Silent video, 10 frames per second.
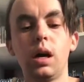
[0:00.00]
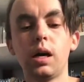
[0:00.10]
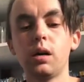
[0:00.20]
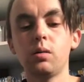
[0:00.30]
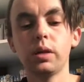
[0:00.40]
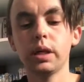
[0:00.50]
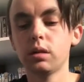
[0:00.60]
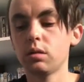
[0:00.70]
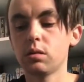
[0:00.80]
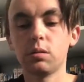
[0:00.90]
artwork
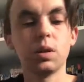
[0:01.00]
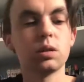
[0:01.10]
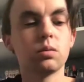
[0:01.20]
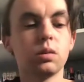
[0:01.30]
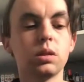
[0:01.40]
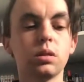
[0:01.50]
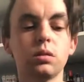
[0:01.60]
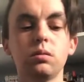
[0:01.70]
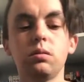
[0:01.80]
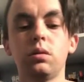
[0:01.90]
on them as
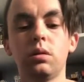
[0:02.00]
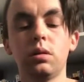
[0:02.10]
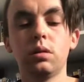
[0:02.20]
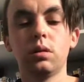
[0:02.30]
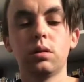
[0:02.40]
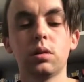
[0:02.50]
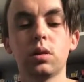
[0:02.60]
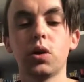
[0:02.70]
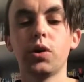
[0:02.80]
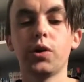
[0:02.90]
well.
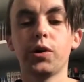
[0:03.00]
So